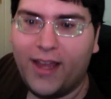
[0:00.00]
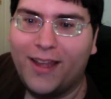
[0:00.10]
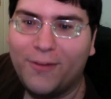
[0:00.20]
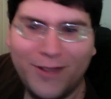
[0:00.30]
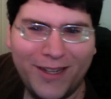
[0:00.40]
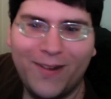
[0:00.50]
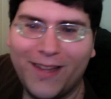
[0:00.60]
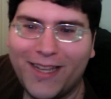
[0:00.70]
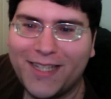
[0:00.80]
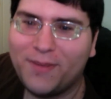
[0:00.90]
really
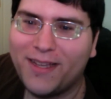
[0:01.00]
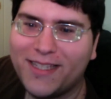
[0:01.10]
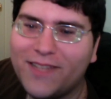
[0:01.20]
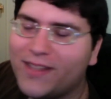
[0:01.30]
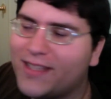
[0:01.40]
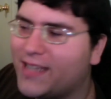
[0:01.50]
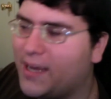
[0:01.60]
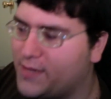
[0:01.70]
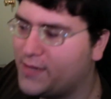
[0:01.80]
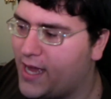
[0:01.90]
really expensive at the
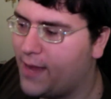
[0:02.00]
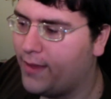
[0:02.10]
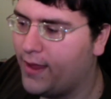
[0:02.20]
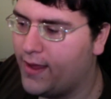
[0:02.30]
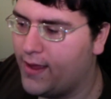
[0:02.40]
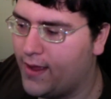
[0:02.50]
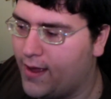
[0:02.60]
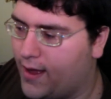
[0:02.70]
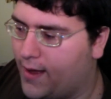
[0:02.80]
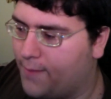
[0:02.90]
same time
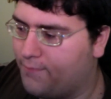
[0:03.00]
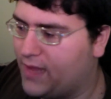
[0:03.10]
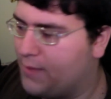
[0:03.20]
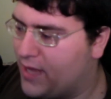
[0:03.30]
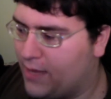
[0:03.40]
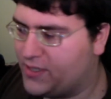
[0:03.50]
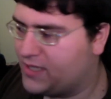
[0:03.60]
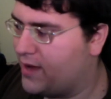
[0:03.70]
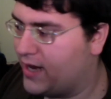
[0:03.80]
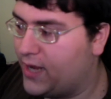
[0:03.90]
um, they pick up just
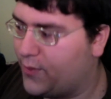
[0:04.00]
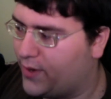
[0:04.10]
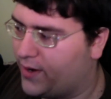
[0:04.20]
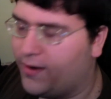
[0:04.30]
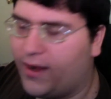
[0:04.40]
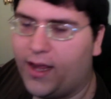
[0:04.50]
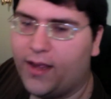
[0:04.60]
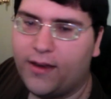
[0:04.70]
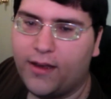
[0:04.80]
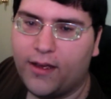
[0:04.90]
about anywhere,
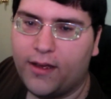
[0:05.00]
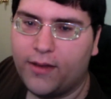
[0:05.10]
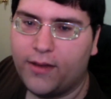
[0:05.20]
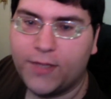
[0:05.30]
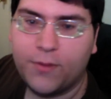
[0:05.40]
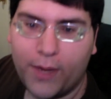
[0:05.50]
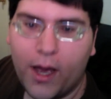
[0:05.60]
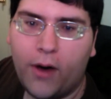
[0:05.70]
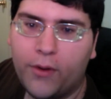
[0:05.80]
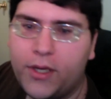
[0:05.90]
and uh, that's what we
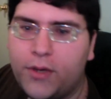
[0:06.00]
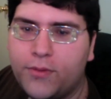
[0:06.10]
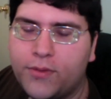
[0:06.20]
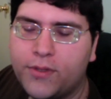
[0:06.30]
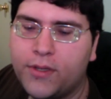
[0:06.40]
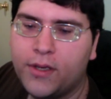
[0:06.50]
all use